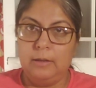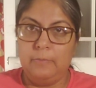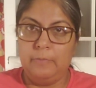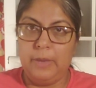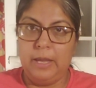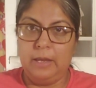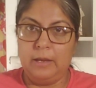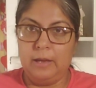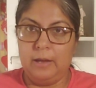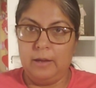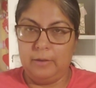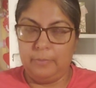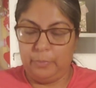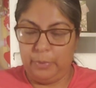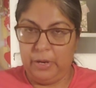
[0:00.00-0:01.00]
make
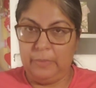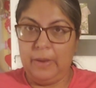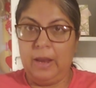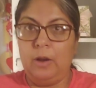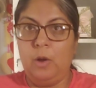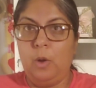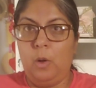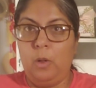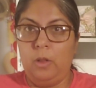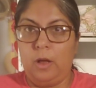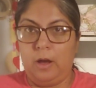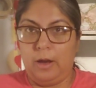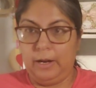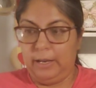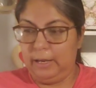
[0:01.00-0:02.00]
a pre-made hole
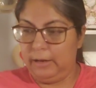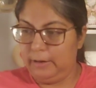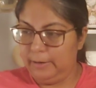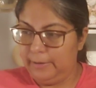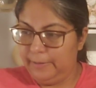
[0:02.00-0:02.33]
on it,